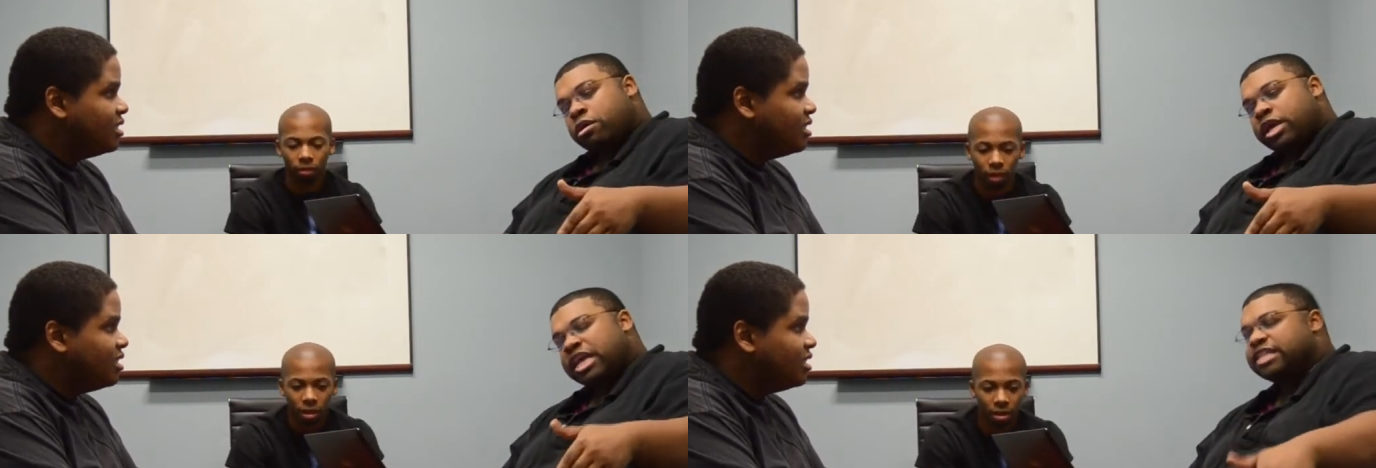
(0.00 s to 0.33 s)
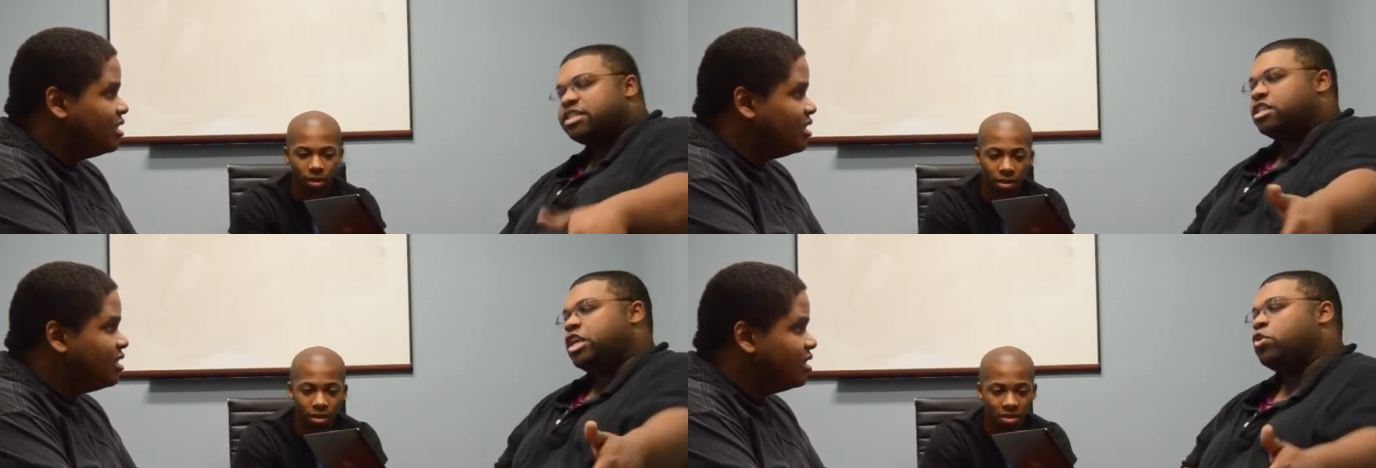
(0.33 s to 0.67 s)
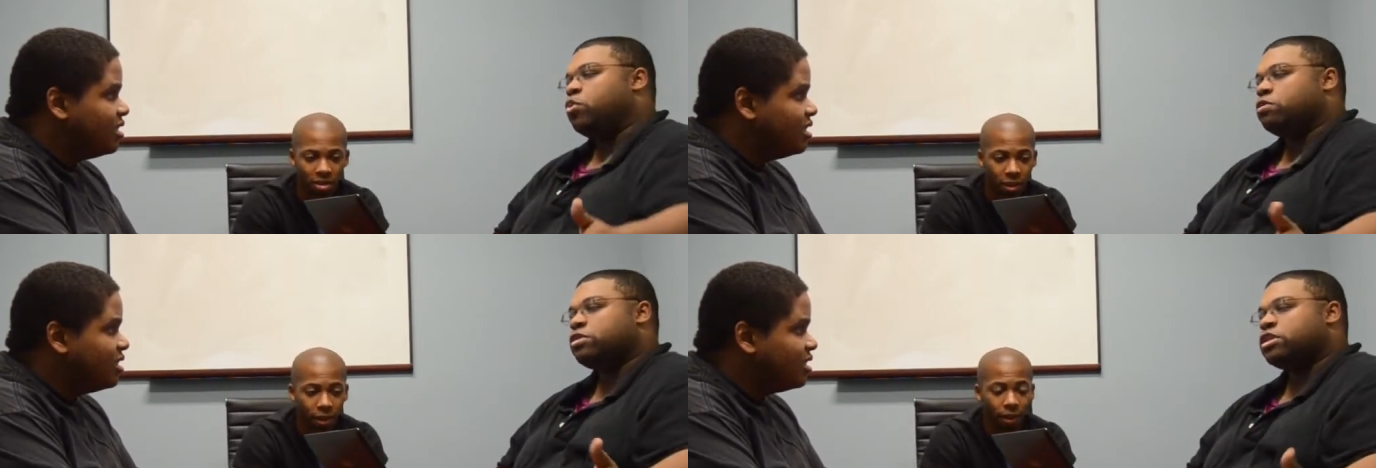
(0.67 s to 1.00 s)
Speaker 1: in
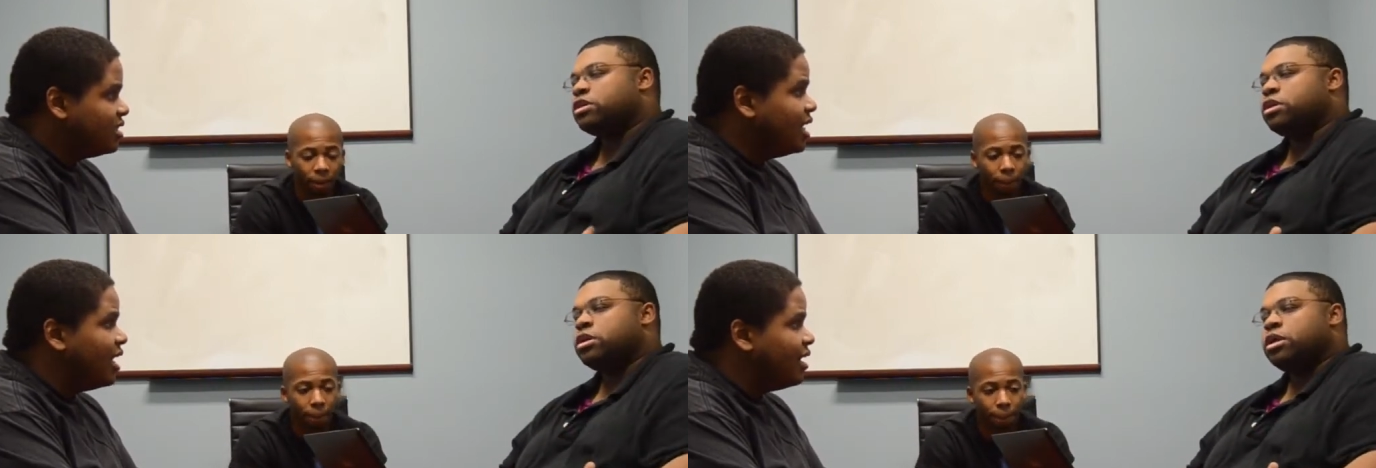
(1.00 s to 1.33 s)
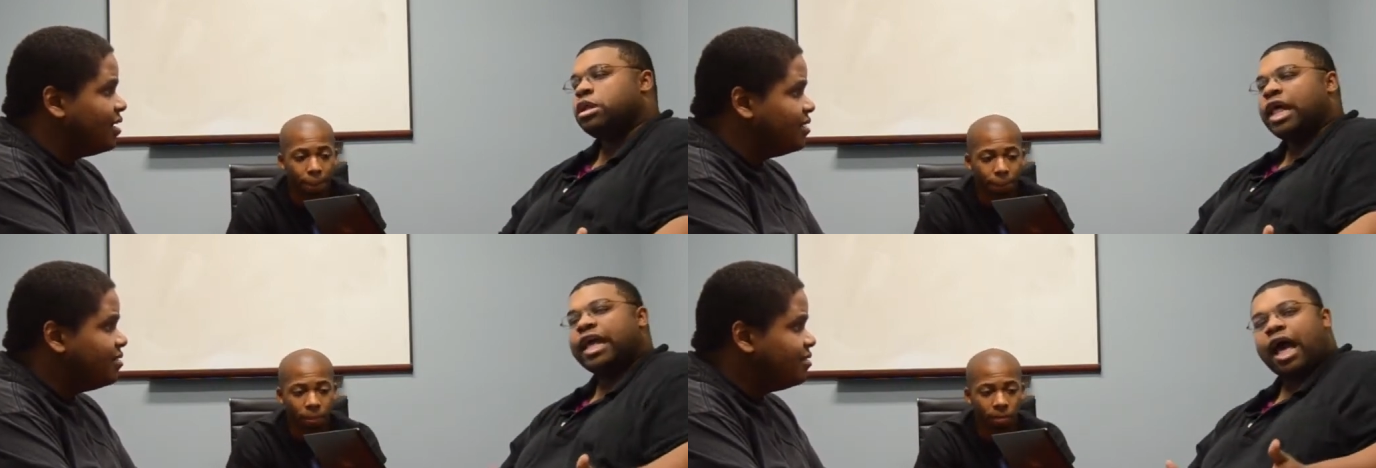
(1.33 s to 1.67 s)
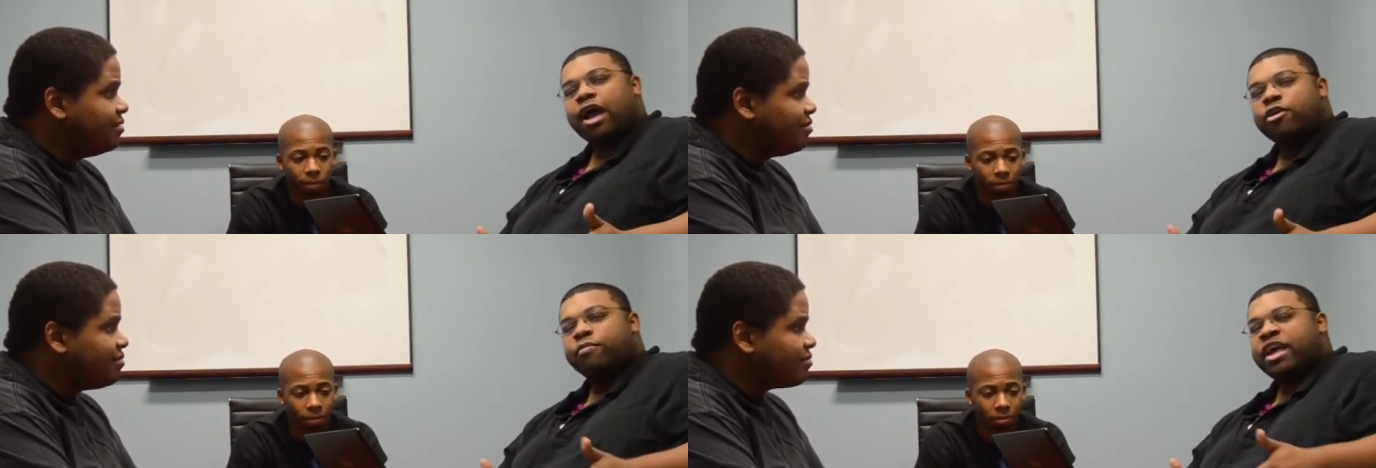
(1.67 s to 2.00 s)
sequels. Yeah. Like
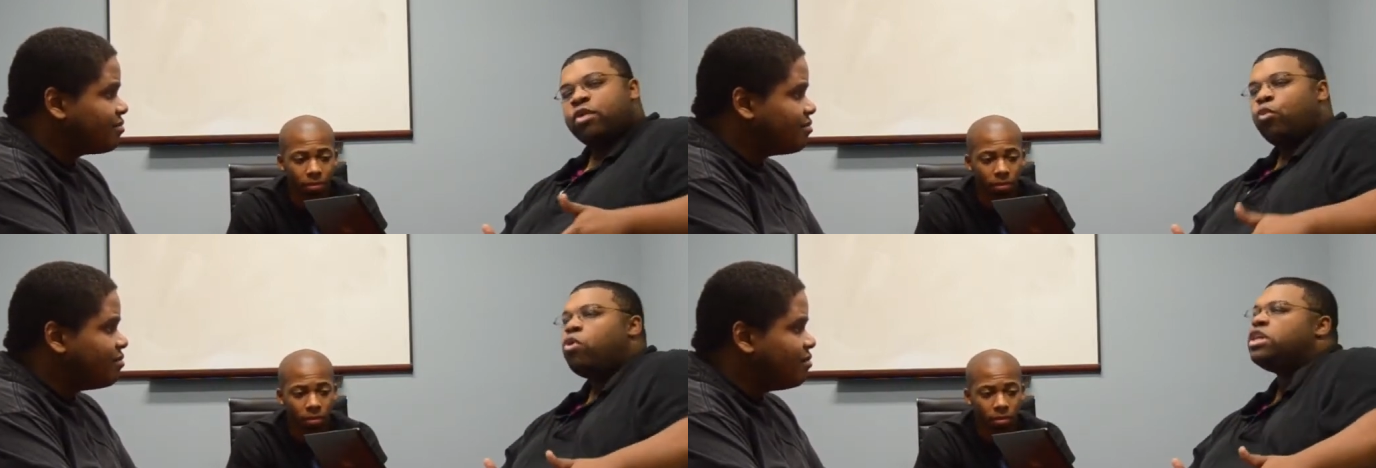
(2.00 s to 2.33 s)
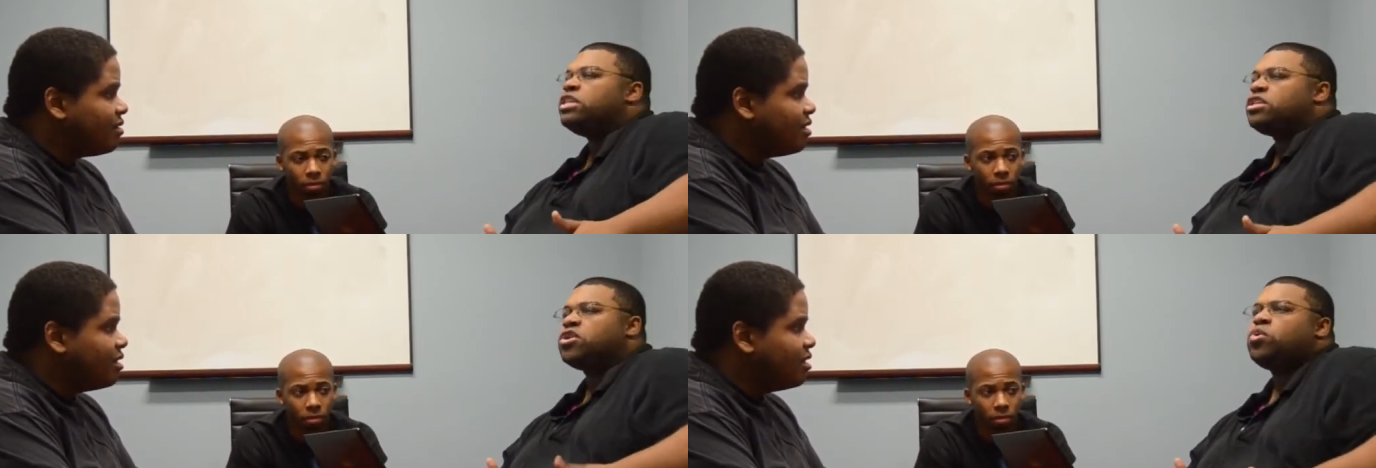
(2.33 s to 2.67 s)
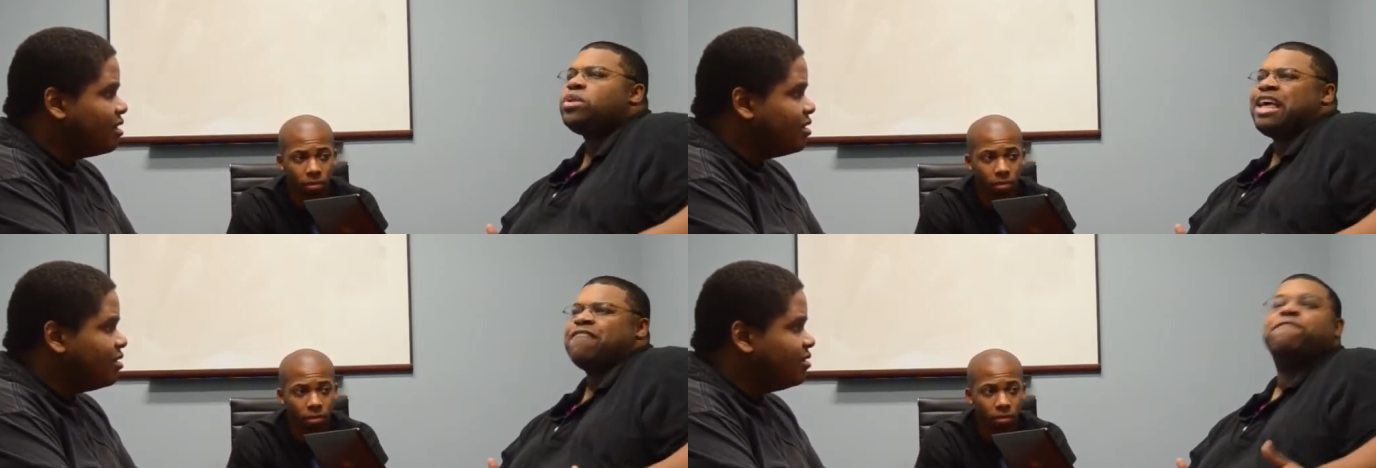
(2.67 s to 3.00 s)
Iron Man 1 sold like